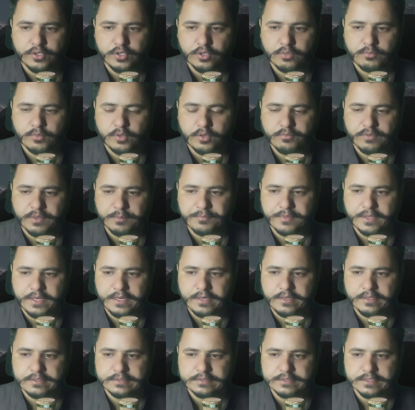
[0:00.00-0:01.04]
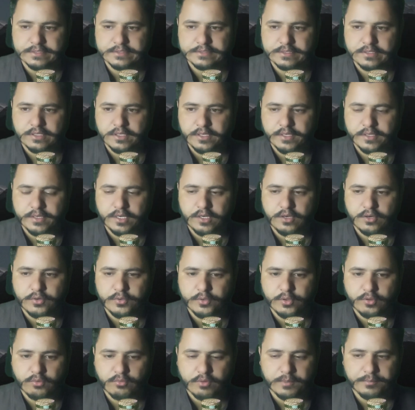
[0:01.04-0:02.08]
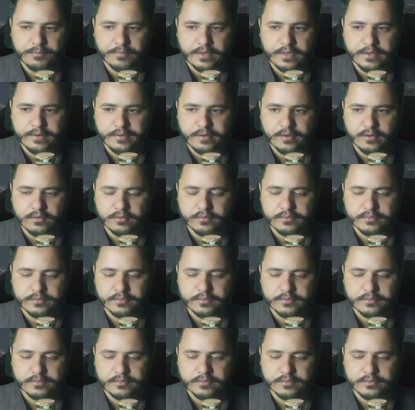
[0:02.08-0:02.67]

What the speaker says: mode website, just reload your website here.